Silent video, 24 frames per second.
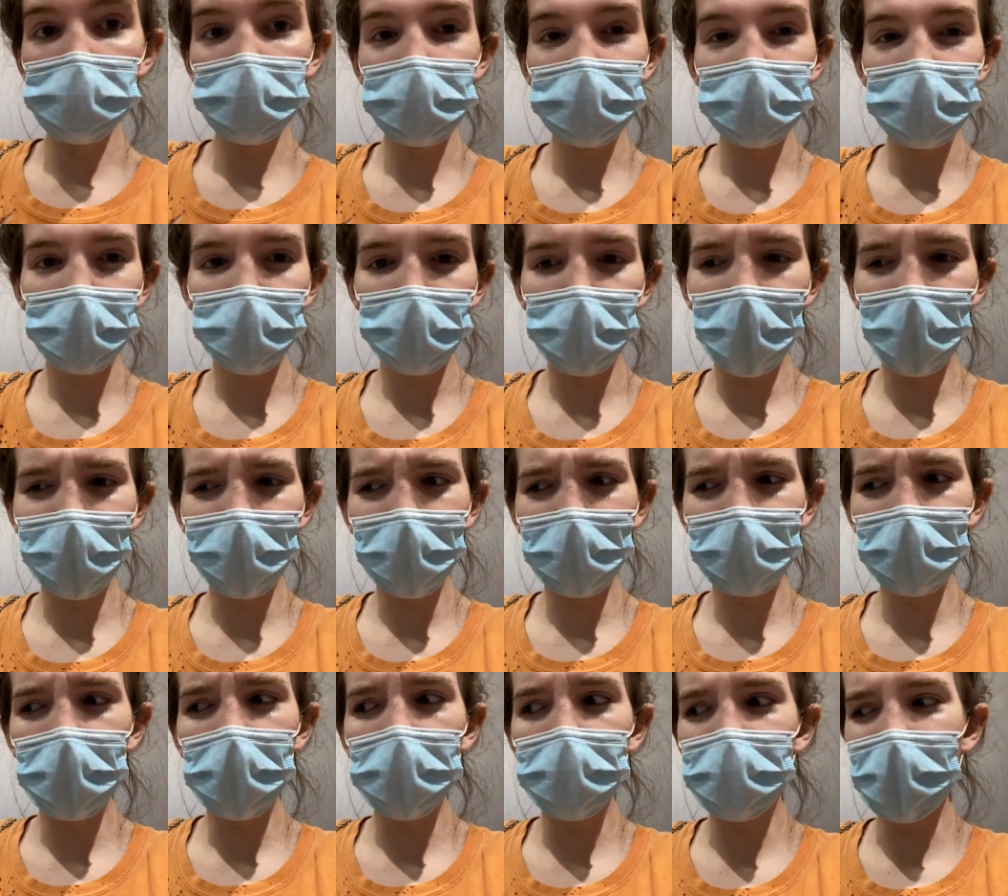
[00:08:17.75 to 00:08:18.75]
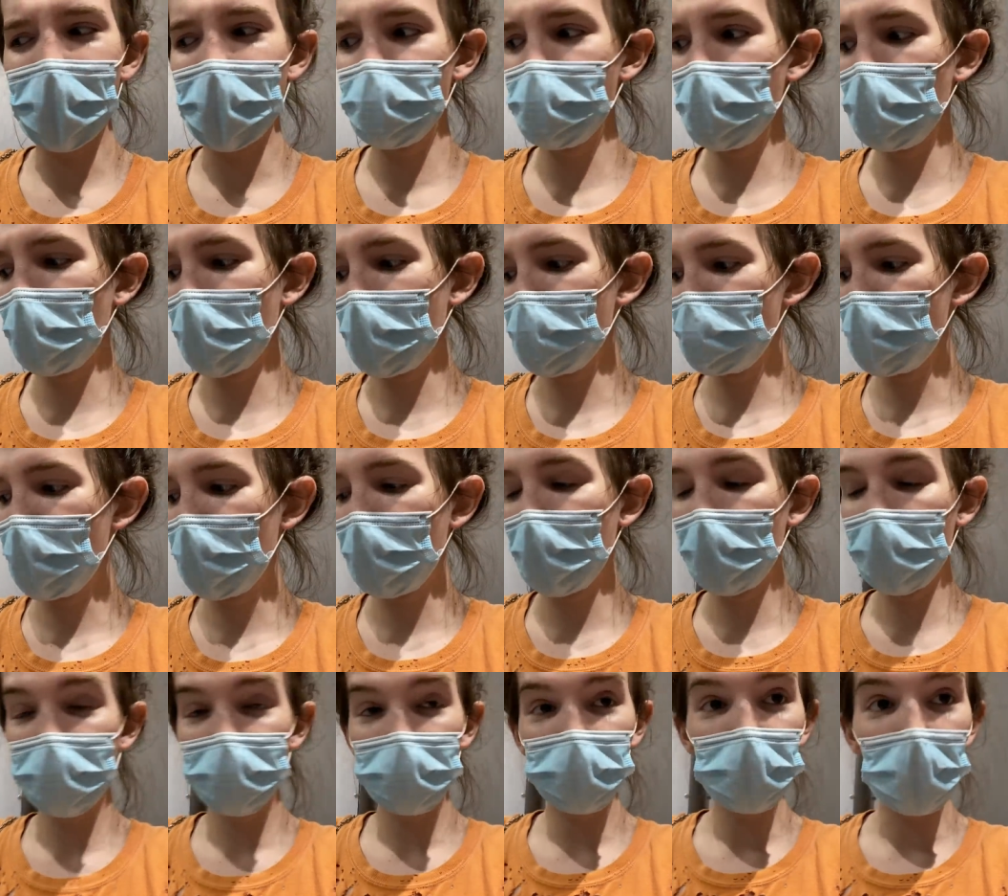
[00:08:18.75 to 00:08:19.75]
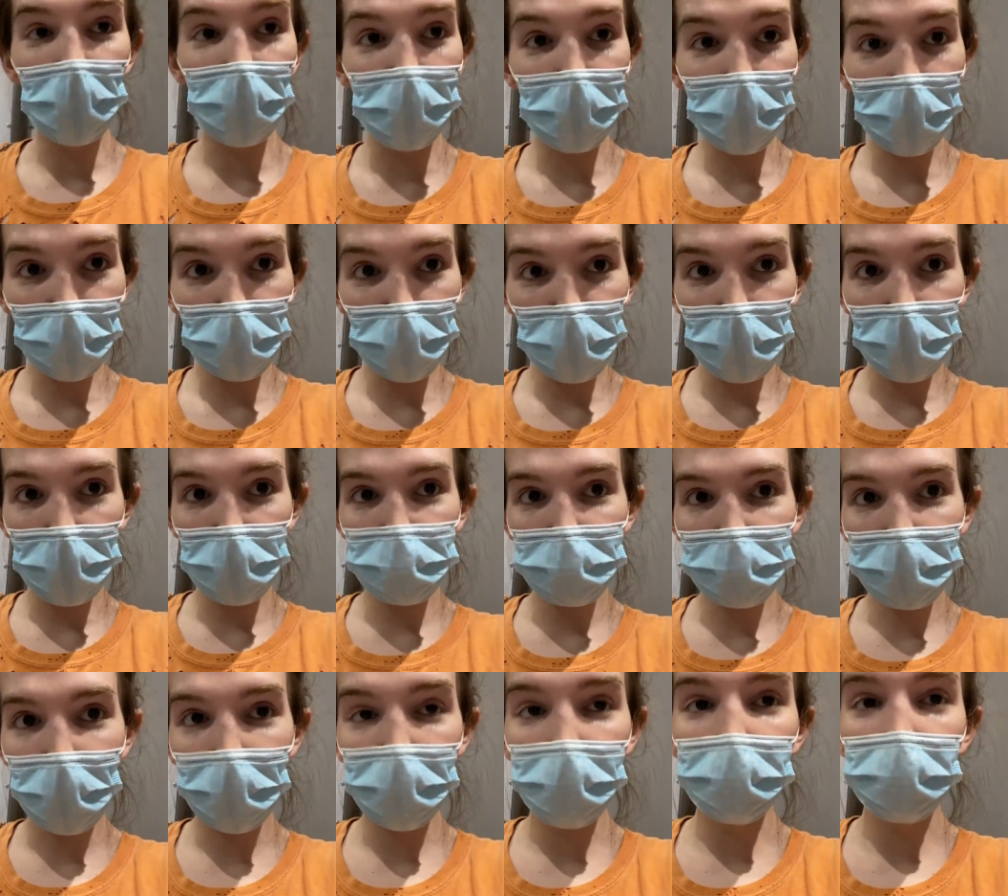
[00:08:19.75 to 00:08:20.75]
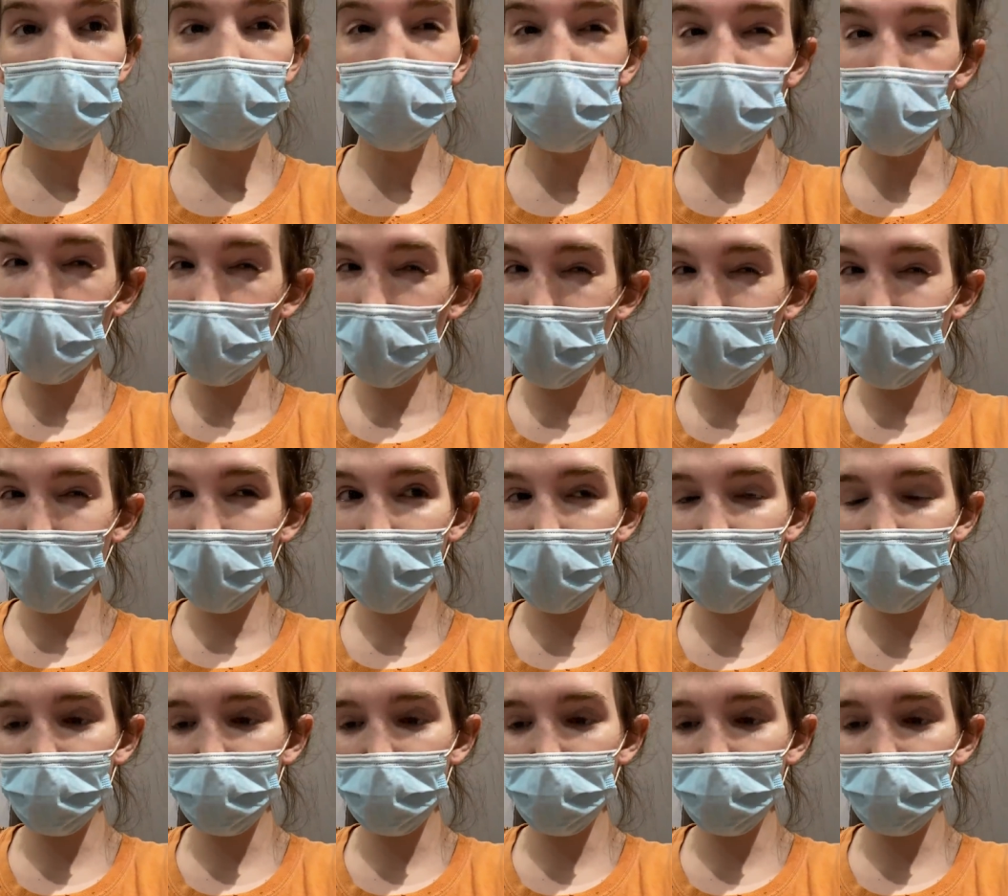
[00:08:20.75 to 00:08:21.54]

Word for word: So I think that might be why my like vagina area is kind of sore.